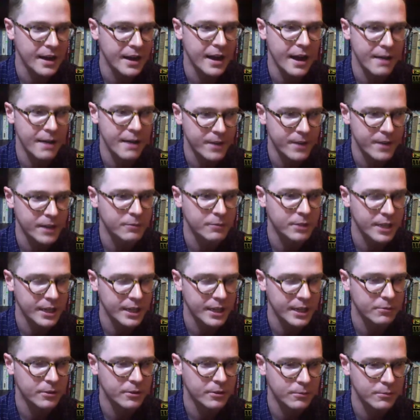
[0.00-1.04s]
I follow a lot
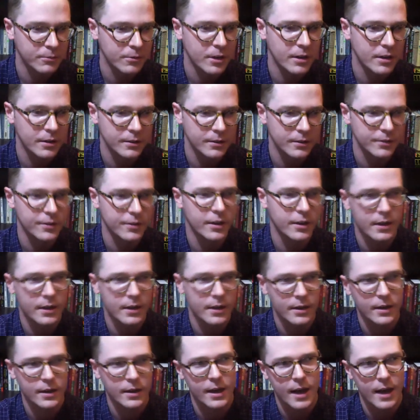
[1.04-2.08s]
of oh, uh,
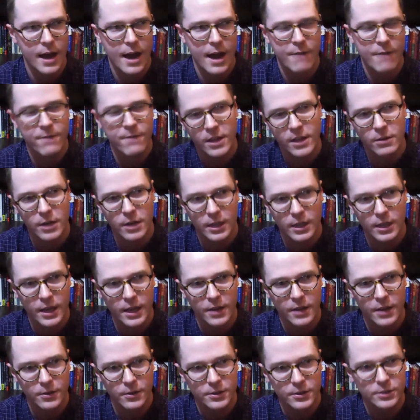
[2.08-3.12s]
uh, I follow a lot of
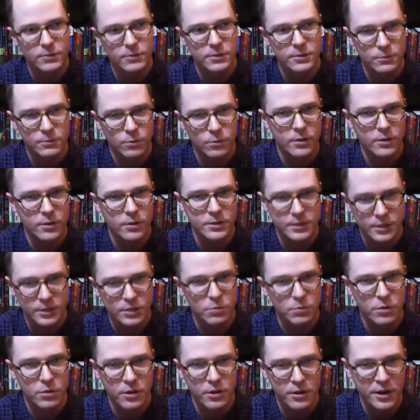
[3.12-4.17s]
those sorts of wonks on
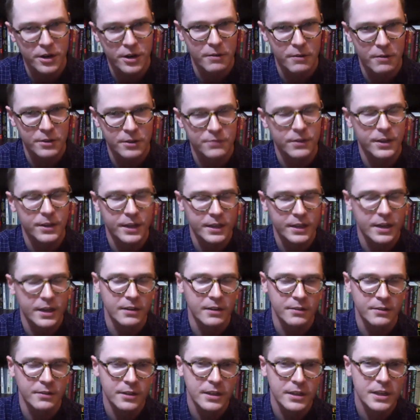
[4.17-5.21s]
Twitter, and I always find that kind
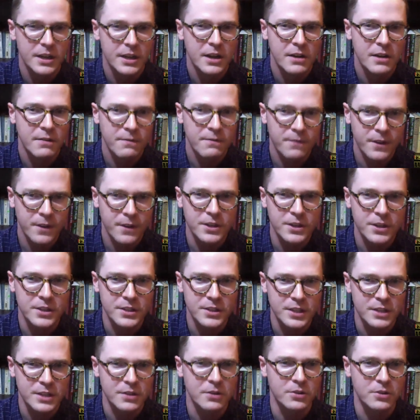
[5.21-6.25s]
of fun to
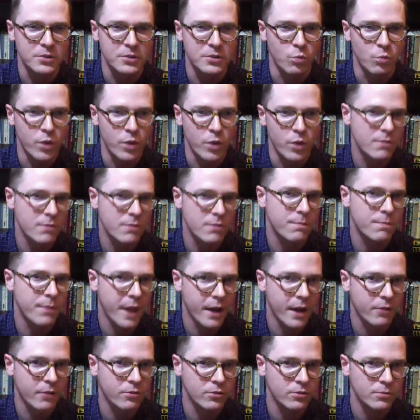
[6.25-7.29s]
see those weird
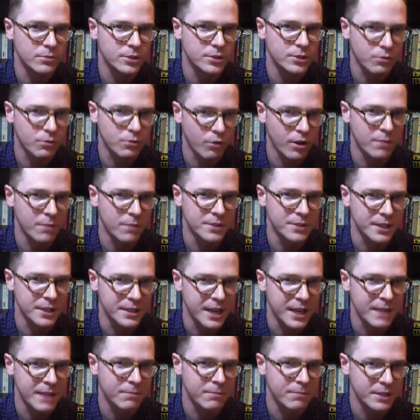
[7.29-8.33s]
backroom scrums that
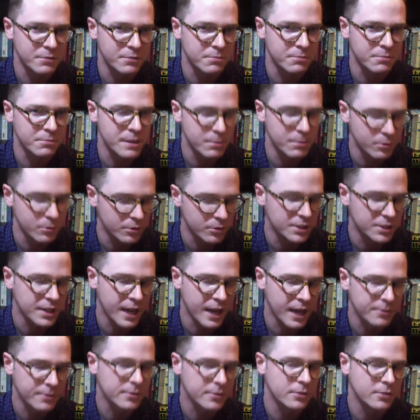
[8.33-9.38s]
take place with people who are just
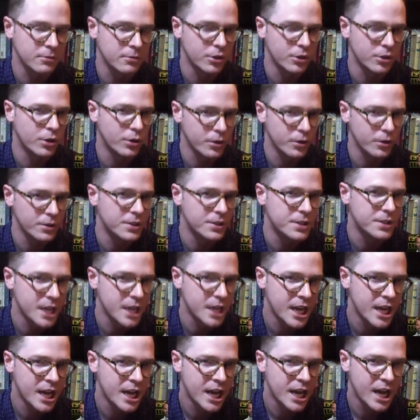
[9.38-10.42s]
absolute nerds
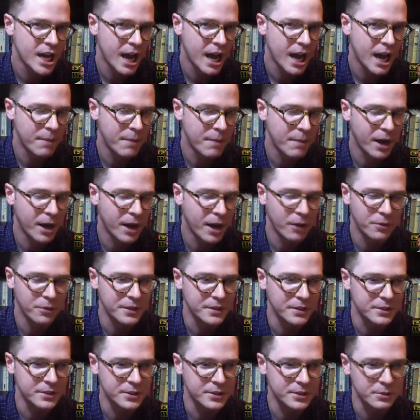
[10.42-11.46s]
about
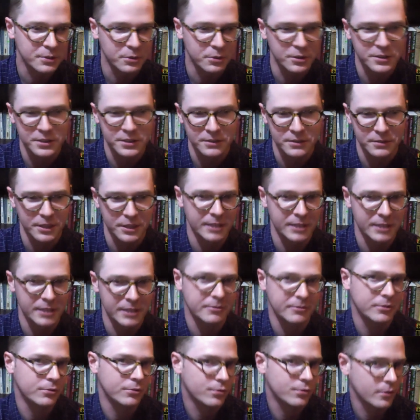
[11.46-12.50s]
these sorts of like
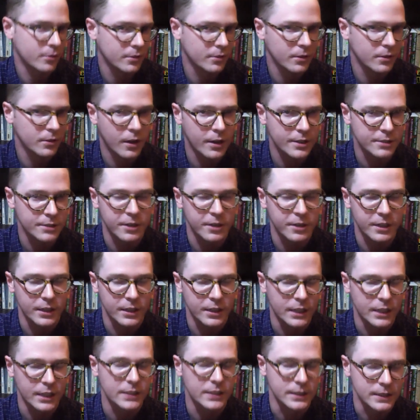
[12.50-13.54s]
laws and
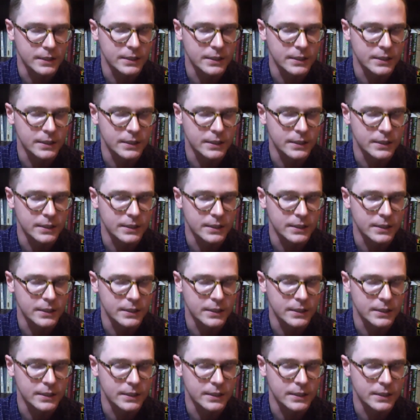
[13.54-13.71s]
regulations.